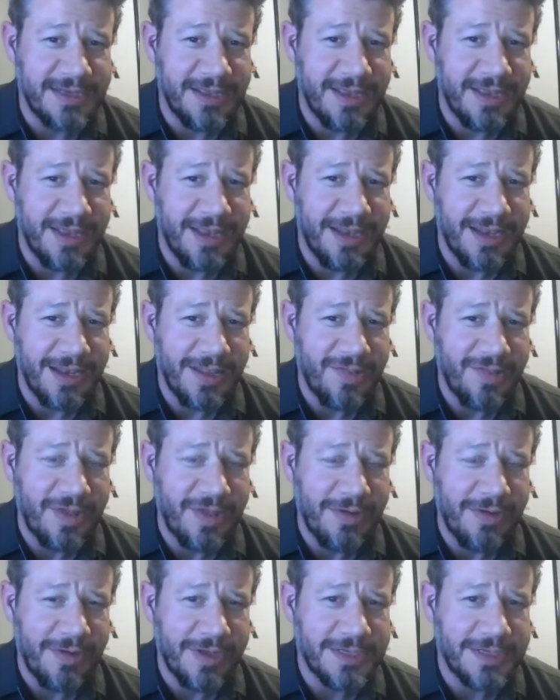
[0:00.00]
uh, et
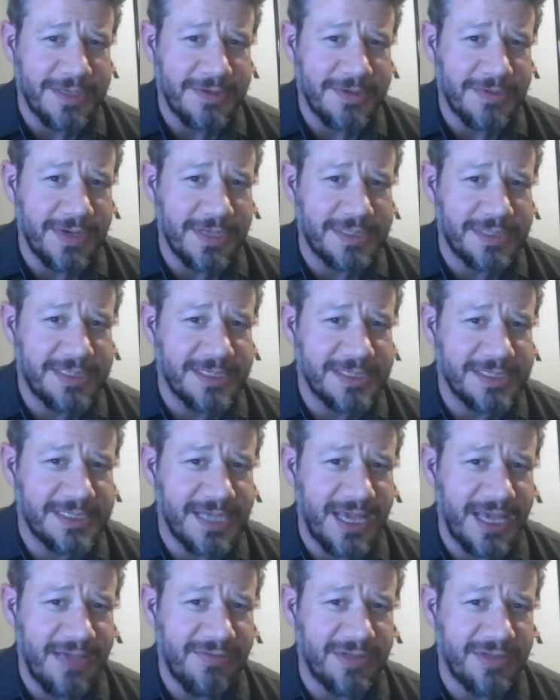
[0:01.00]
cetera, to, to to
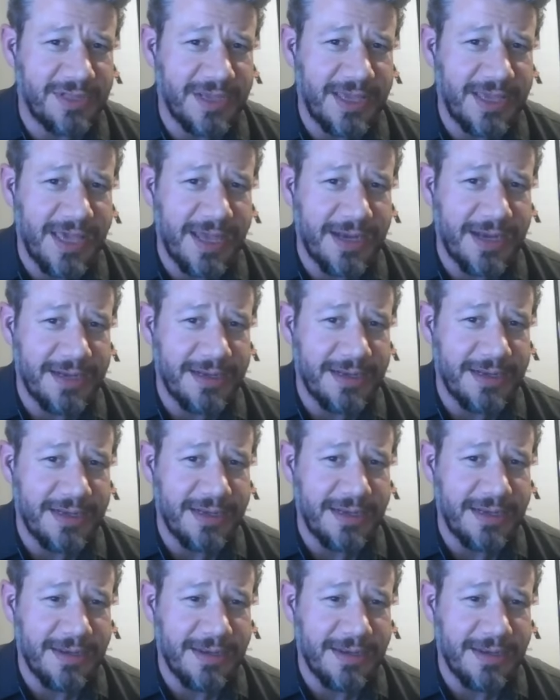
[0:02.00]
have a look at it.